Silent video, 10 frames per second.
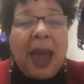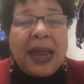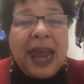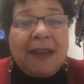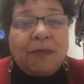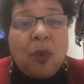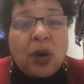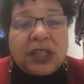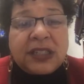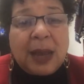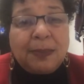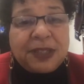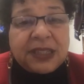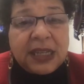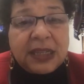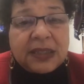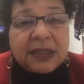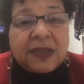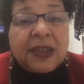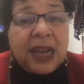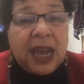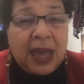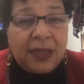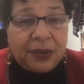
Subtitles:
might have more substance than others.